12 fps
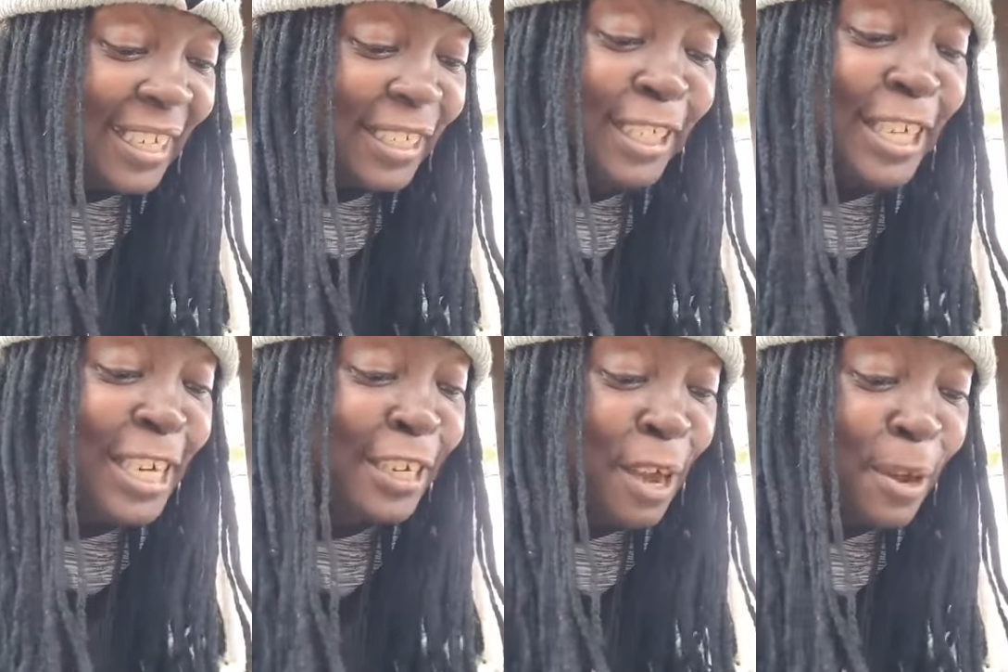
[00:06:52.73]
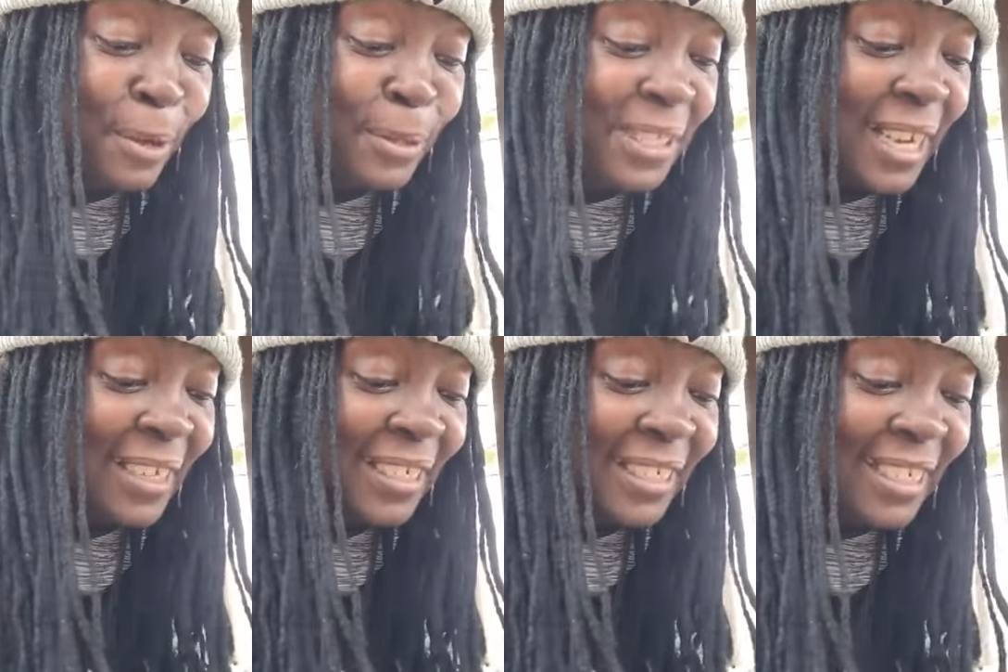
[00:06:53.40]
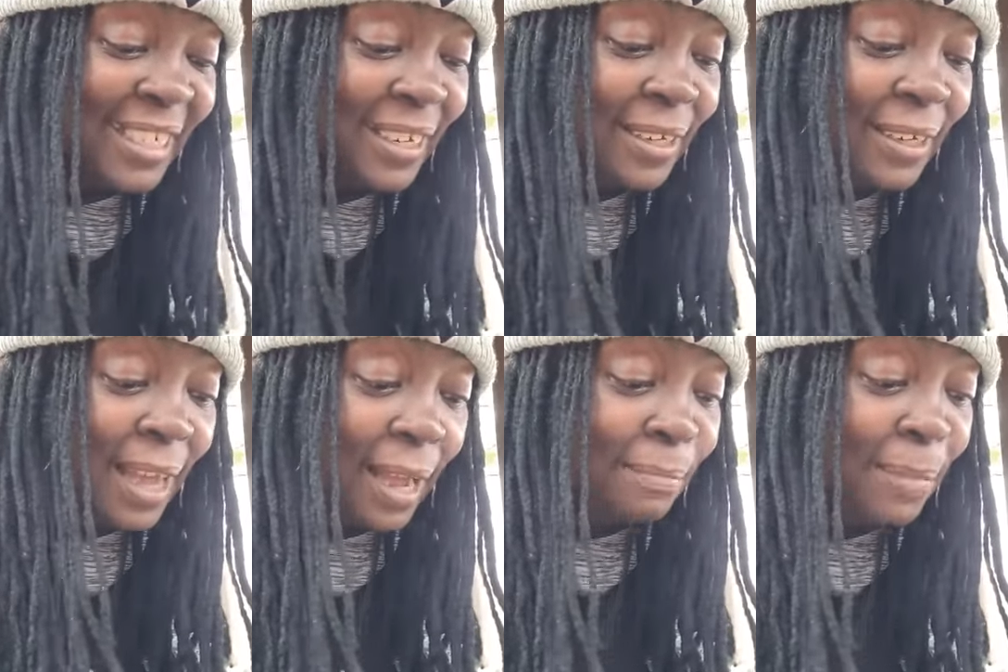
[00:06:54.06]
She knows that she could
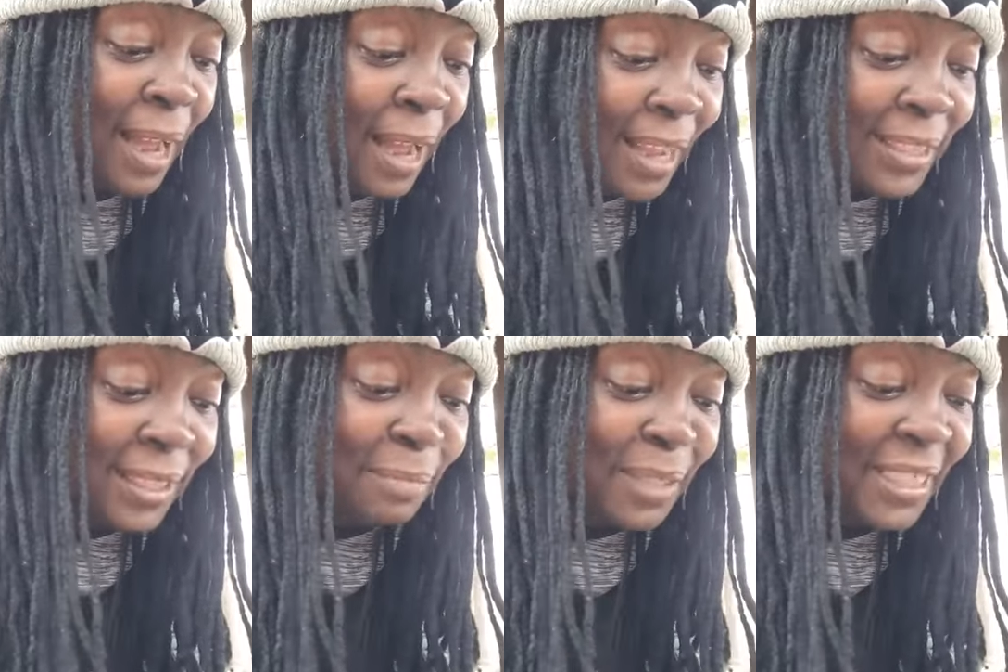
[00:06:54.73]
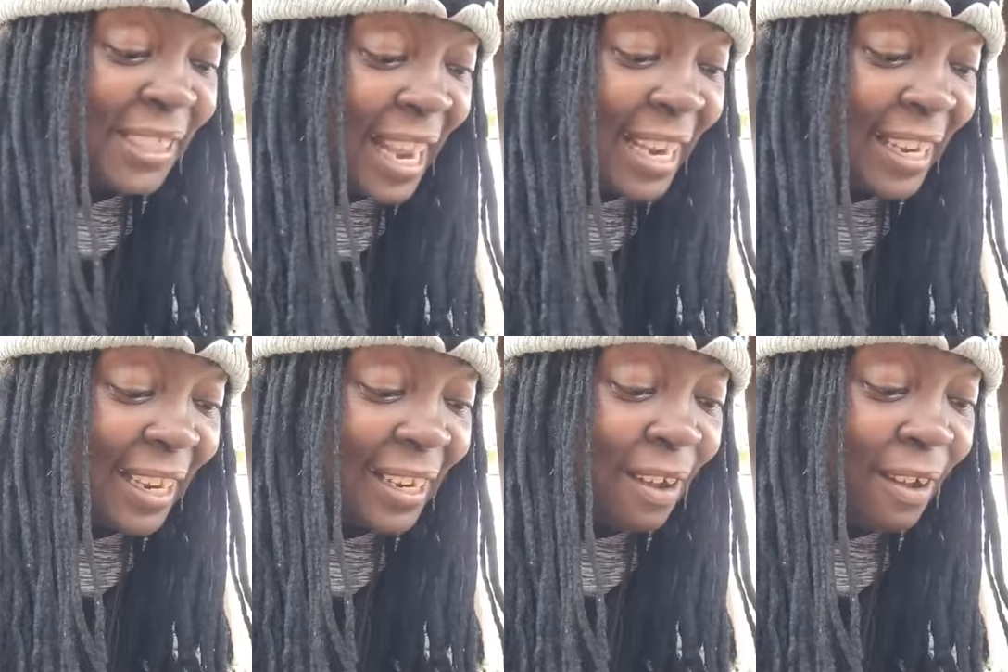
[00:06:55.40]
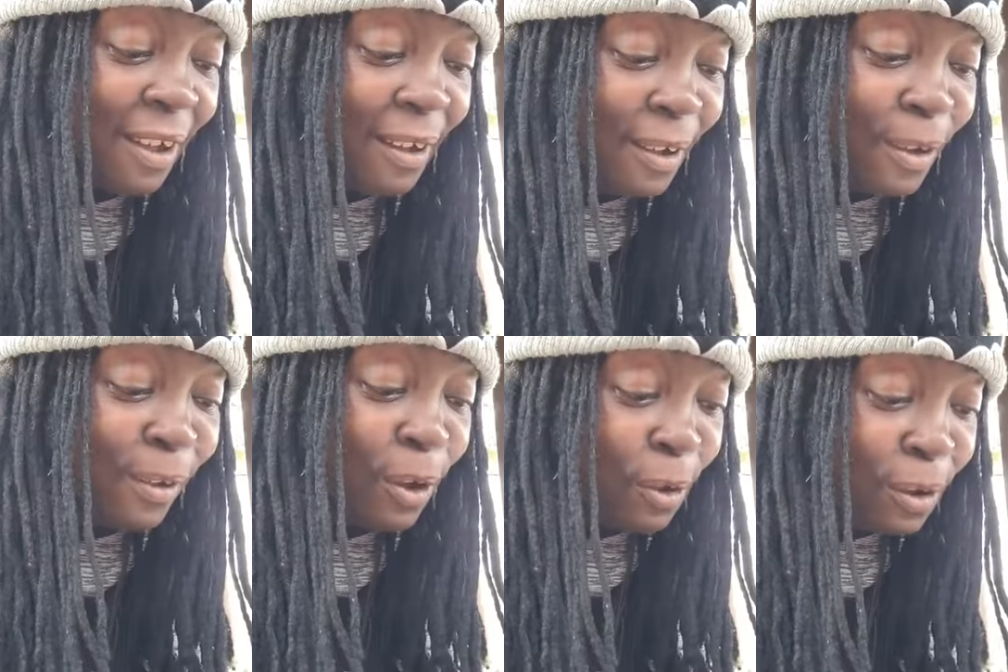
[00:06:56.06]
not possibly take it
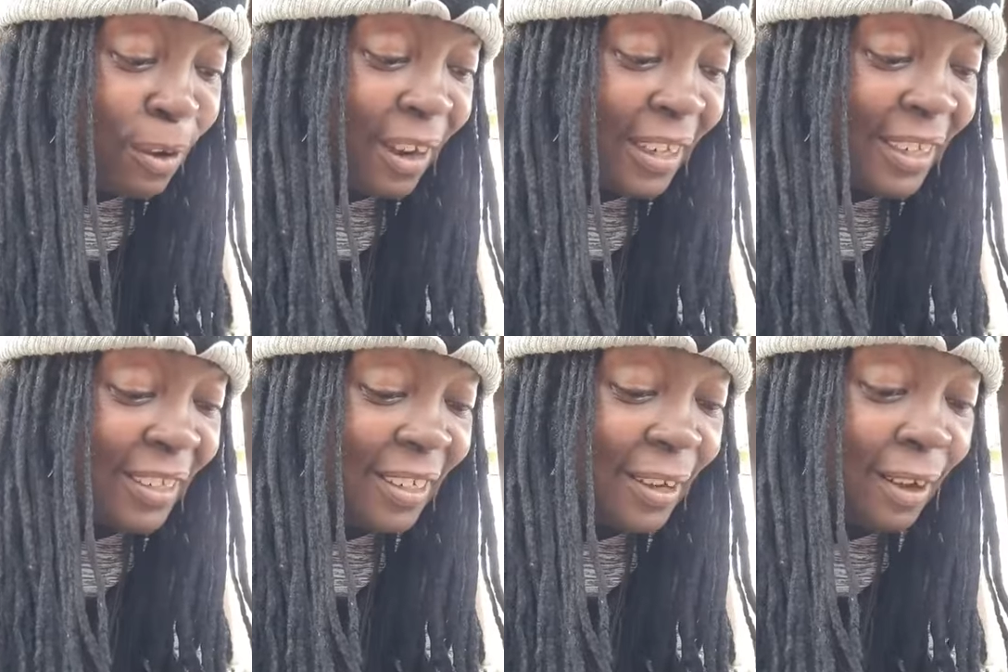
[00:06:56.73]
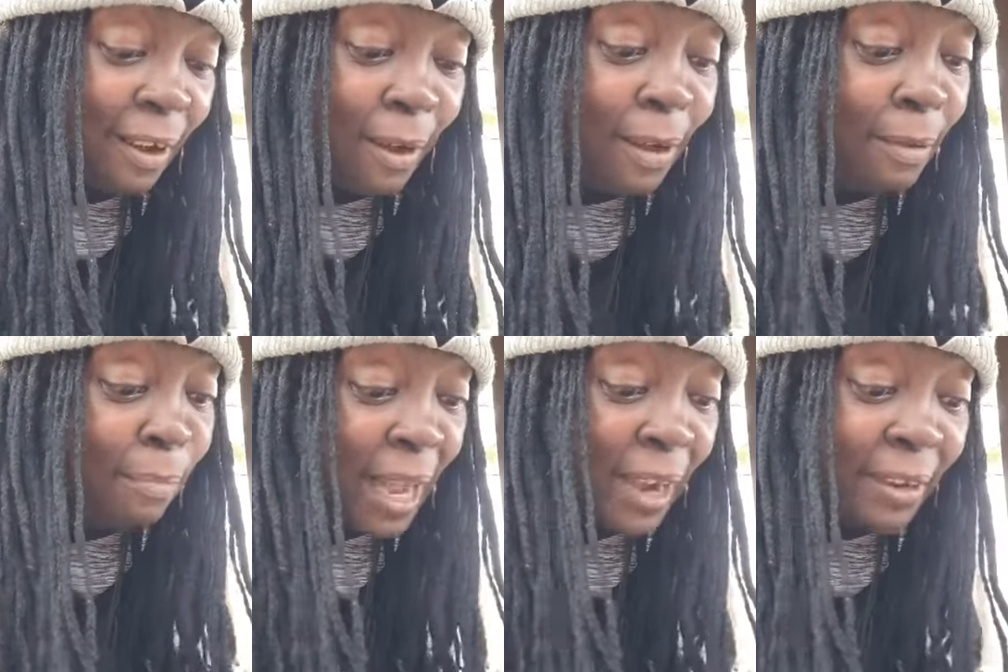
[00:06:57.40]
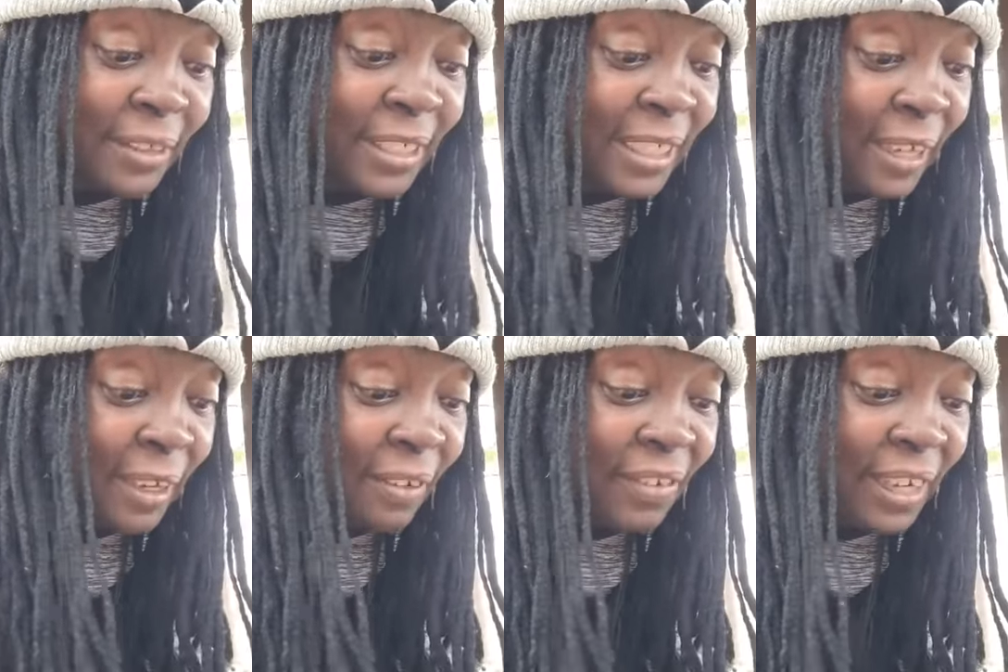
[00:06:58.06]
all on, all by
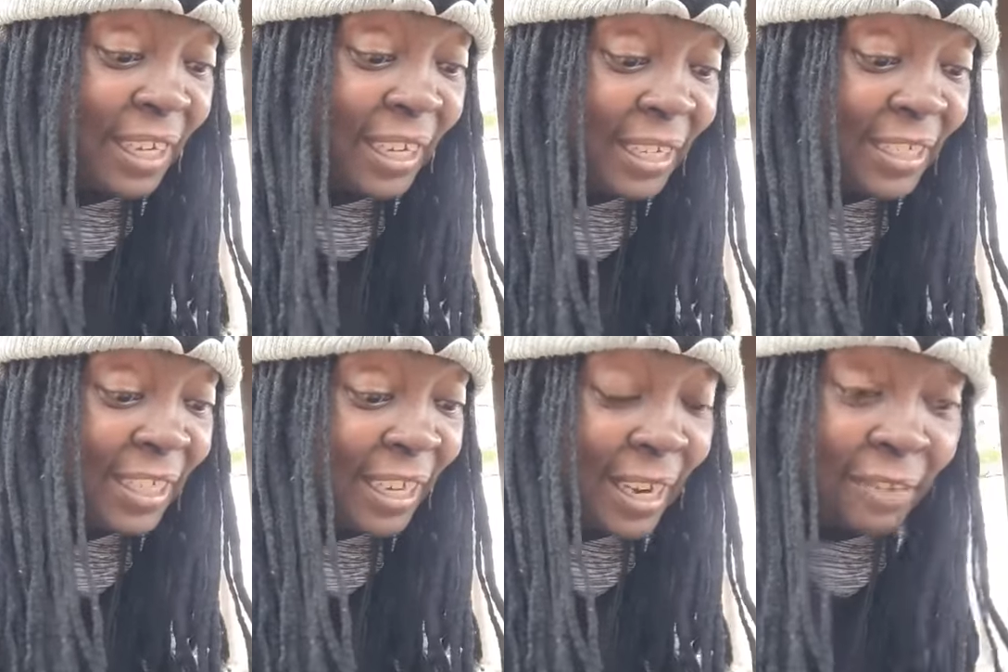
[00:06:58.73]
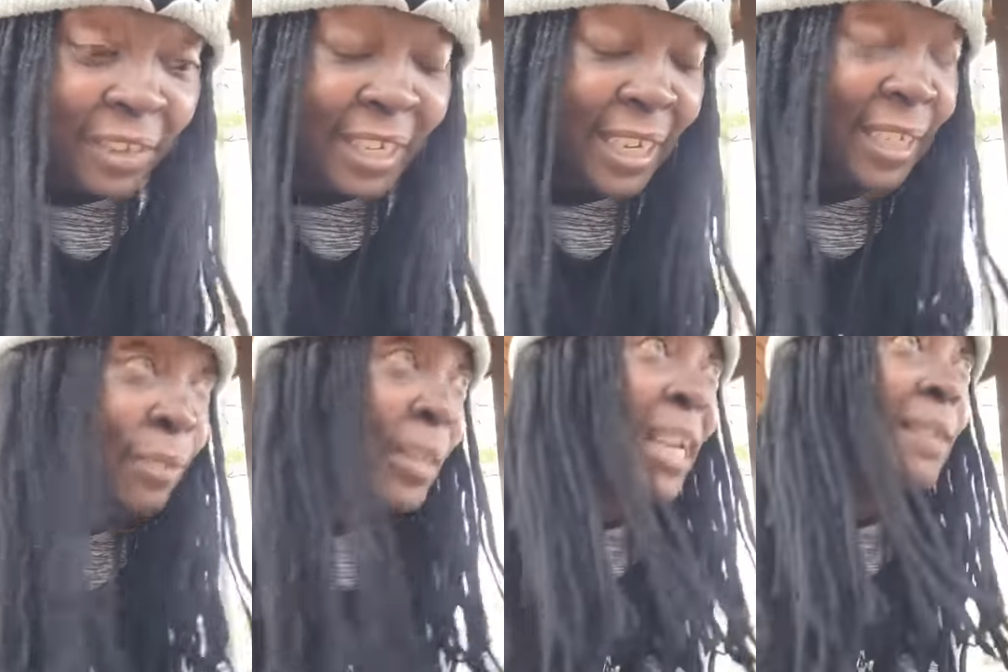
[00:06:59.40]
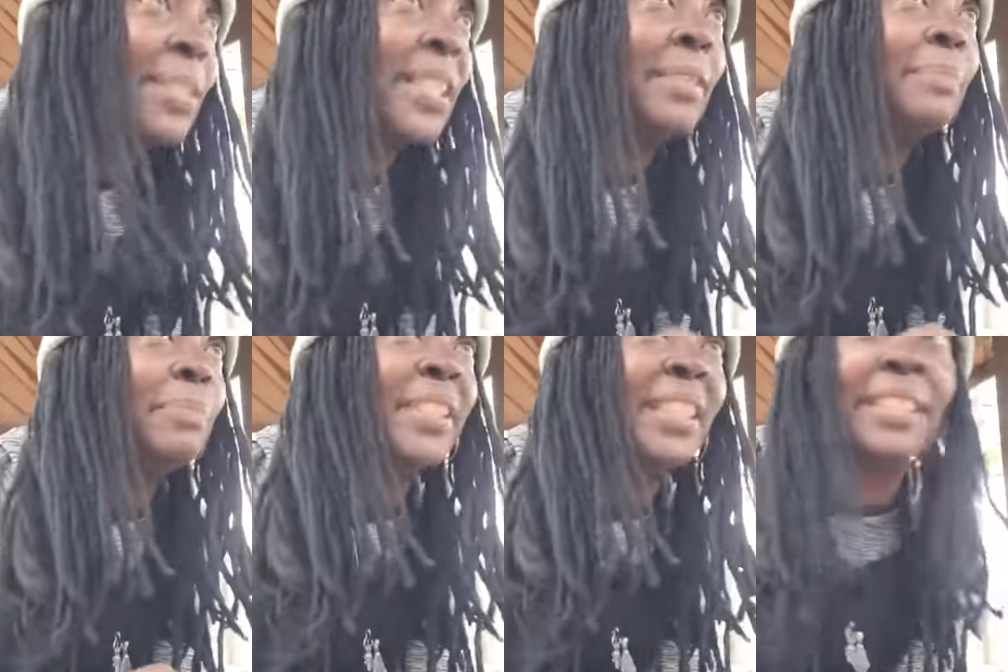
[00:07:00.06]
herself, each and every day. You damn
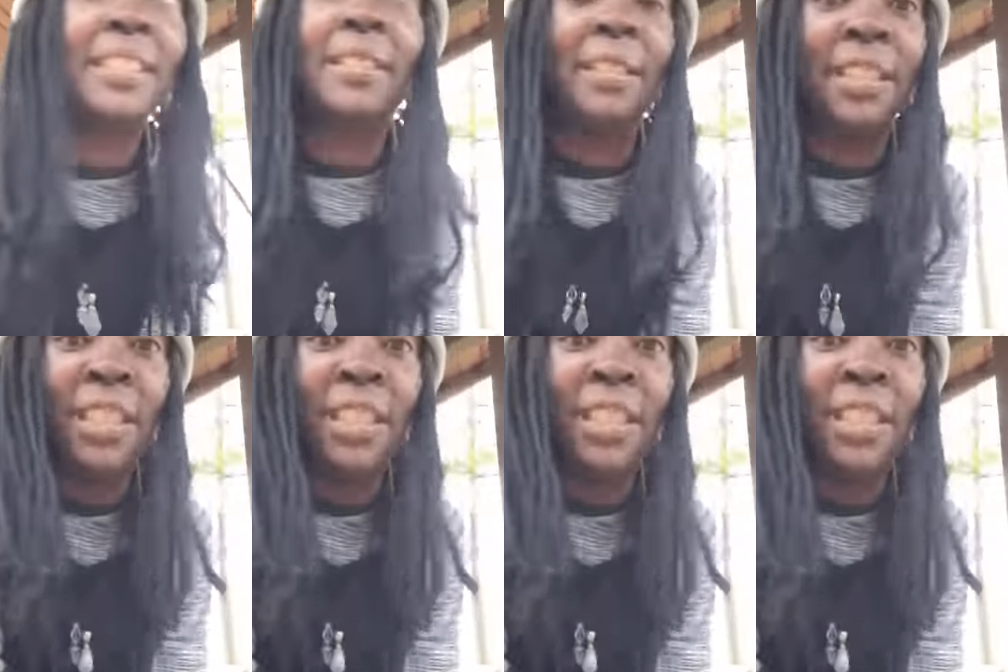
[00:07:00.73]
skippy me. This is a